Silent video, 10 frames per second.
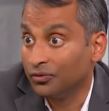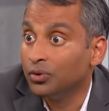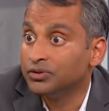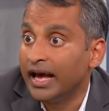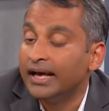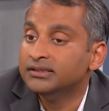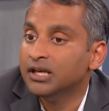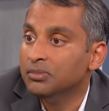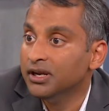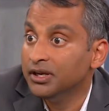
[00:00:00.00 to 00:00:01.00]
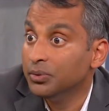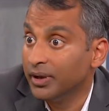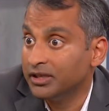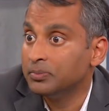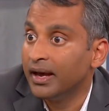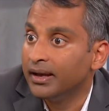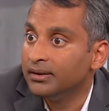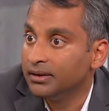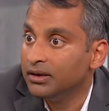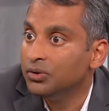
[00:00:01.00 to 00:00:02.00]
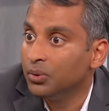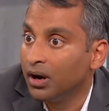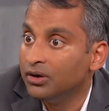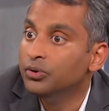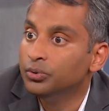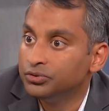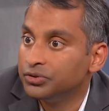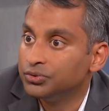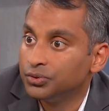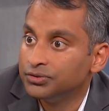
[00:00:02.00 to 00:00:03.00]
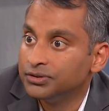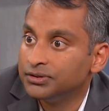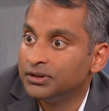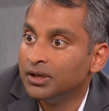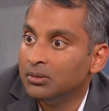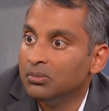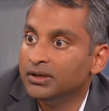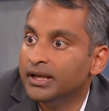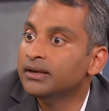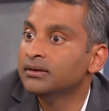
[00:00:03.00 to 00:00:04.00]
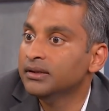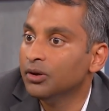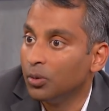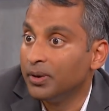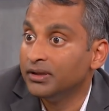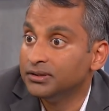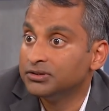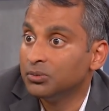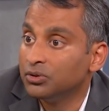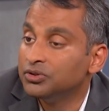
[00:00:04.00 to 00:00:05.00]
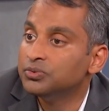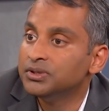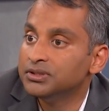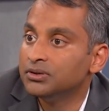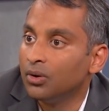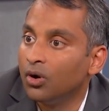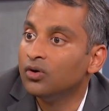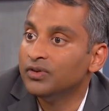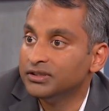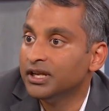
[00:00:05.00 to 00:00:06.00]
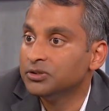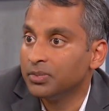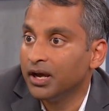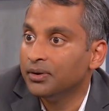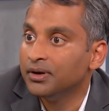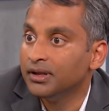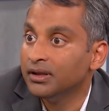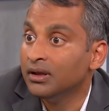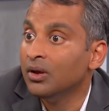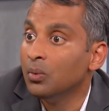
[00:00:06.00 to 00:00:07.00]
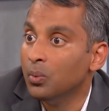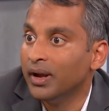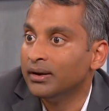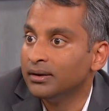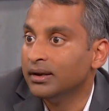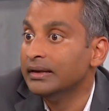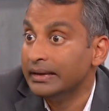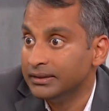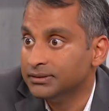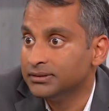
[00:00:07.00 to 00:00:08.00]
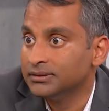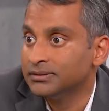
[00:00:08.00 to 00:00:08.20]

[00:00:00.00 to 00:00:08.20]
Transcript: course has the ability to expand into unused resources, but then the operating system on the switch always gets priority when it needs.